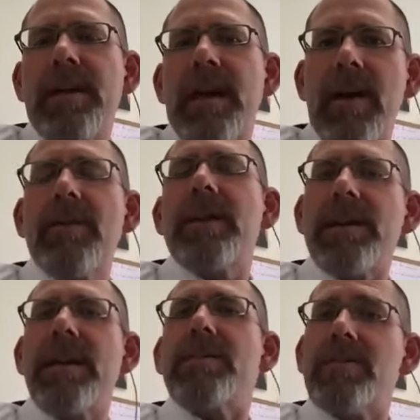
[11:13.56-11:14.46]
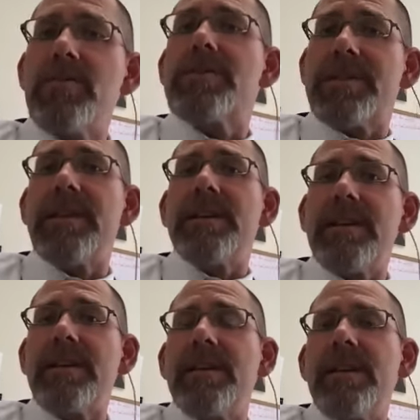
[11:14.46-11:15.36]
How can I let you
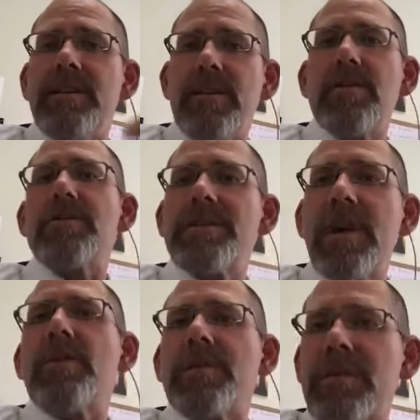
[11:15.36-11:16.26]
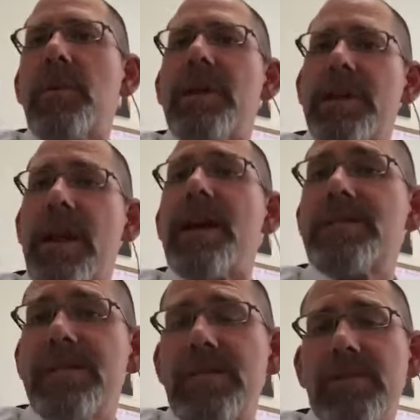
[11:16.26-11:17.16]
see yourself in the way that I
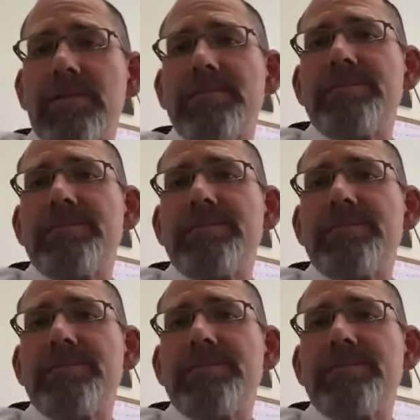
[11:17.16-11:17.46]
see you?